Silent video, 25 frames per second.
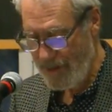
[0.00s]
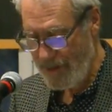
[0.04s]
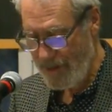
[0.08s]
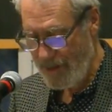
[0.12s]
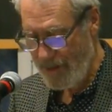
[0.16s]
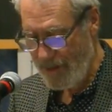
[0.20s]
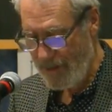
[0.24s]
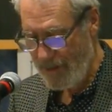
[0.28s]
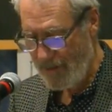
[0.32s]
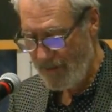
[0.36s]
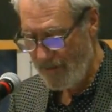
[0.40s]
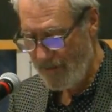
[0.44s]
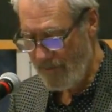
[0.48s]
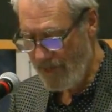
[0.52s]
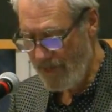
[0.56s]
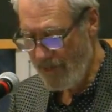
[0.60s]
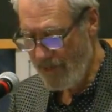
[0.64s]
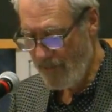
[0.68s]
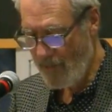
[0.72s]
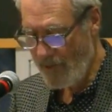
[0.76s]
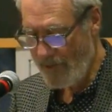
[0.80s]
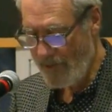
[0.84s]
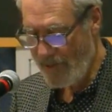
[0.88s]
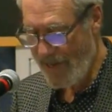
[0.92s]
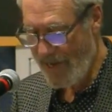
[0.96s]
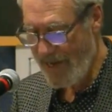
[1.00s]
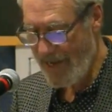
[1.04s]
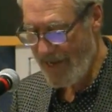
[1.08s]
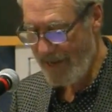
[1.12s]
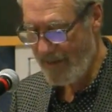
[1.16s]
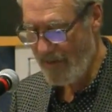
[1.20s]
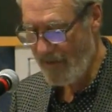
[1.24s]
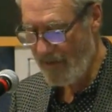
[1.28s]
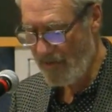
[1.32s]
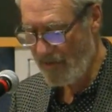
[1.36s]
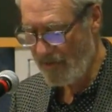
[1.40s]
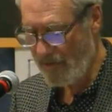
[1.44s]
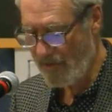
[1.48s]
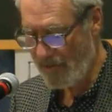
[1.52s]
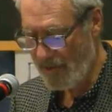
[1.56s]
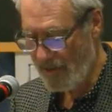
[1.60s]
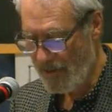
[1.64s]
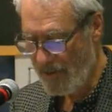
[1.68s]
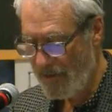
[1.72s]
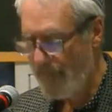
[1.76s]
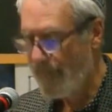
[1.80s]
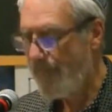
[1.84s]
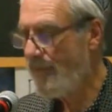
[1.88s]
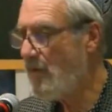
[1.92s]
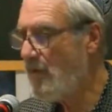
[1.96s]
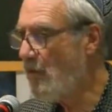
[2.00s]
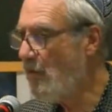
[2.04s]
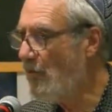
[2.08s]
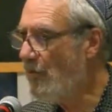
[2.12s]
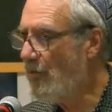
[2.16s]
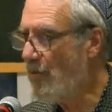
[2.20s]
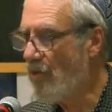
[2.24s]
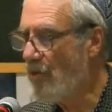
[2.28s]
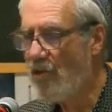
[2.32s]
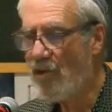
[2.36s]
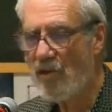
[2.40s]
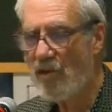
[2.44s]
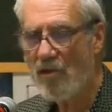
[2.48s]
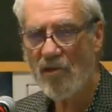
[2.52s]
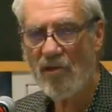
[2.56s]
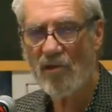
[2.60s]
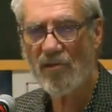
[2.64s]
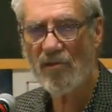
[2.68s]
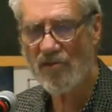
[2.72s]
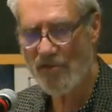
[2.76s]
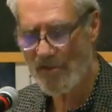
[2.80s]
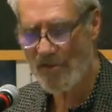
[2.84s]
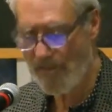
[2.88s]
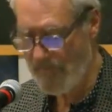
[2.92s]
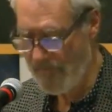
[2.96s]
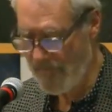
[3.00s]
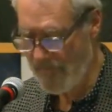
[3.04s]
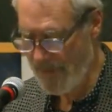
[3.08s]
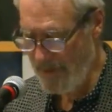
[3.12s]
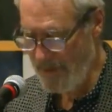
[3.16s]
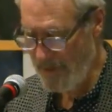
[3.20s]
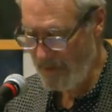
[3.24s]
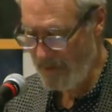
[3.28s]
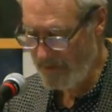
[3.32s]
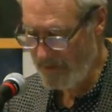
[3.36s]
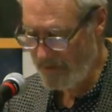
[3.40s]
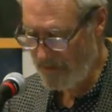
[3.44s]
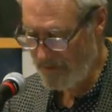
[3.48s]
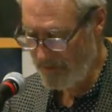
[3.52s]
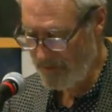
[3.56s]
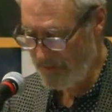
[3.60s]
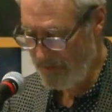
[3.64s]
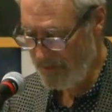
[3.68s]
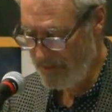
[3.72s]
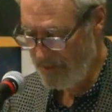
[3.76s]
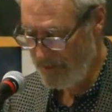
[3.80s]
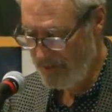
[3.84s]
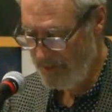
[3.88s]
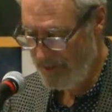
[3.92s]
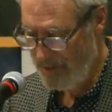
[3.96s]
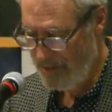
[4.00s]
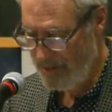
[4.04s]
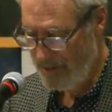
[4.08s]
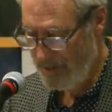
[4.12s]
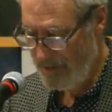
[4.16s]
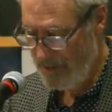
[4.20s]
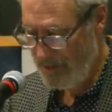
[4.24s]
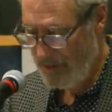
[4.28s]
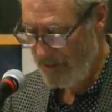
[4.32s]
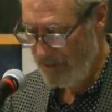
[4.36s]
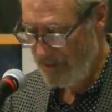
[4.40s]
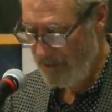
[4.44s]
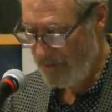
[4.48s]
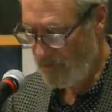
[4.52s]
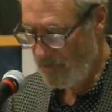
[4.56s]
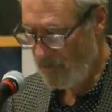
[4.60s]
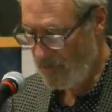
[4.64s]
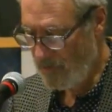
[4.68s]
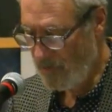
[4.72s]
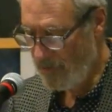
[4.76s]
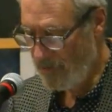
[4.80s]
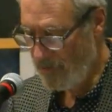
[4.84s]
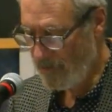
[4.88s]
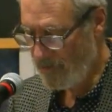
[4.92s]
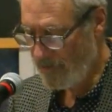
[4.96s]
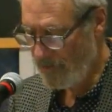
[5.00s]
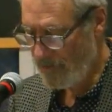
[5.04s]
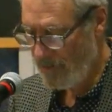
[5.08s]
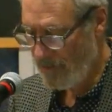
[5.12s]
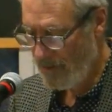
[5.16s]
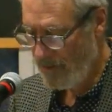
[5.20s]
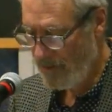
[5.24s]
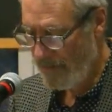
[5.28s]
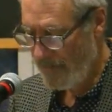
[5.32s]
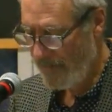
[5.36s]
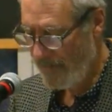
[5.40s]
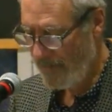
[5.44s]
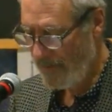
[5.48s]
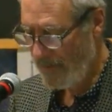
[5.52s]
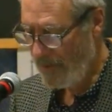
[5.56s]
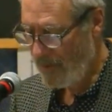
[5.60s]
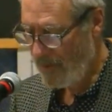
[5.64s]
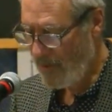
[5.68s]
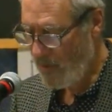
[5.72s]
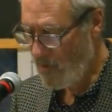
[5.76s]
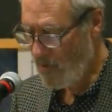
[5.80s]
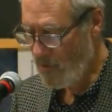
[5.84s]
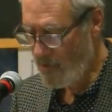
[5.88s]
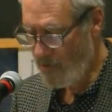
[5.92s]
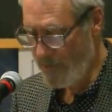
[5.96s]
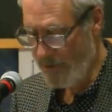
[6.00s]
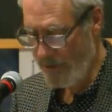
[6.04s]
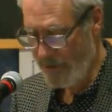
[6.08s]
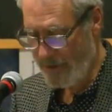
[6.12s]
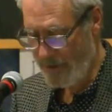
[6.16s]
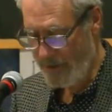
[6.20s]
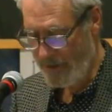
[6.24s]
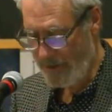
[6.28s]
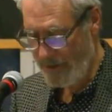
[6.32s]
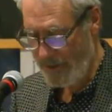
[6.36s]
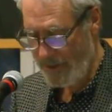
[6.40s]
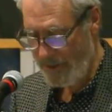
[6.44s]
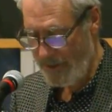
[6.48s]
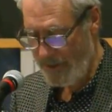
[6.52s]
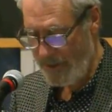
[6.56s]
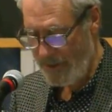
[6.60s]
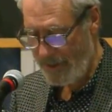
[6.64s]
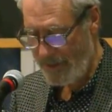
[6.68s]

The men with hammers filled the halls and built. The doors flung open and